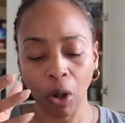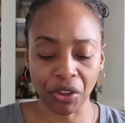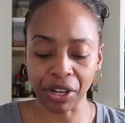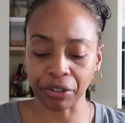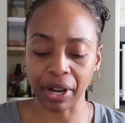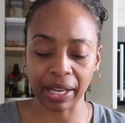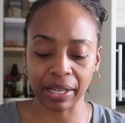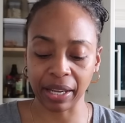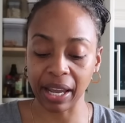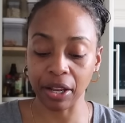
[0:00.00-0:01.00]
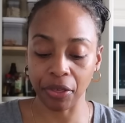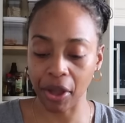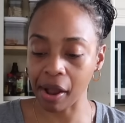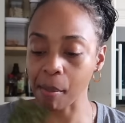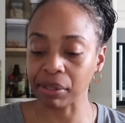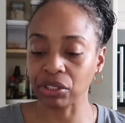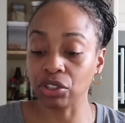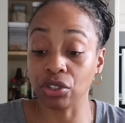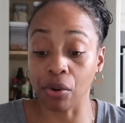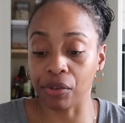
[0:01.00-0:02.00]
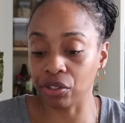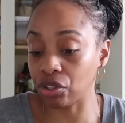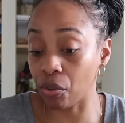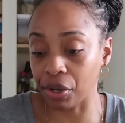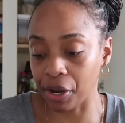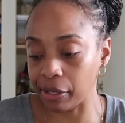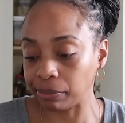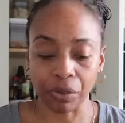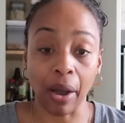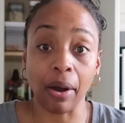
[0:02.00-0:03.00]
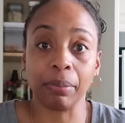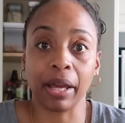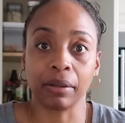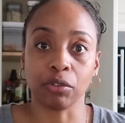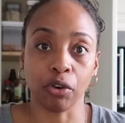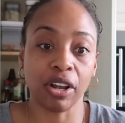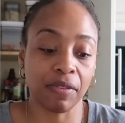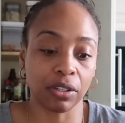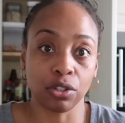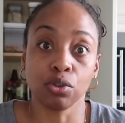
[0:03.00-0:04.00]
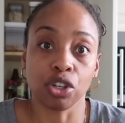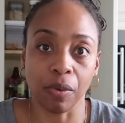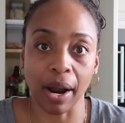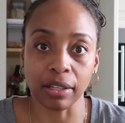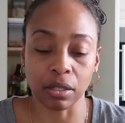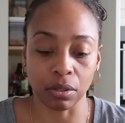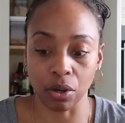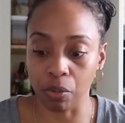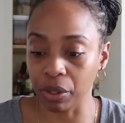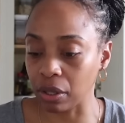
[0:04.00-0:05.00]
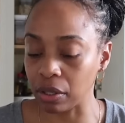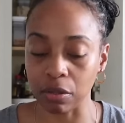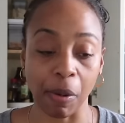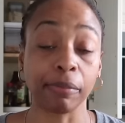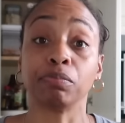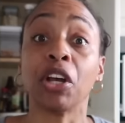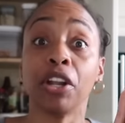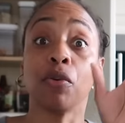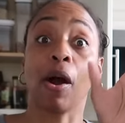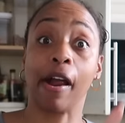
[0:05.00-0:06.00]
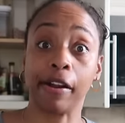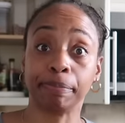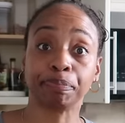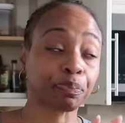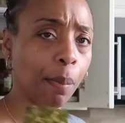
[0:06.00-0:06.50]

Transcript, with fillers: It's like you're not eating anything, but it's so, they're so good. Now I'm like craving sushi rice to go with this, but anyway,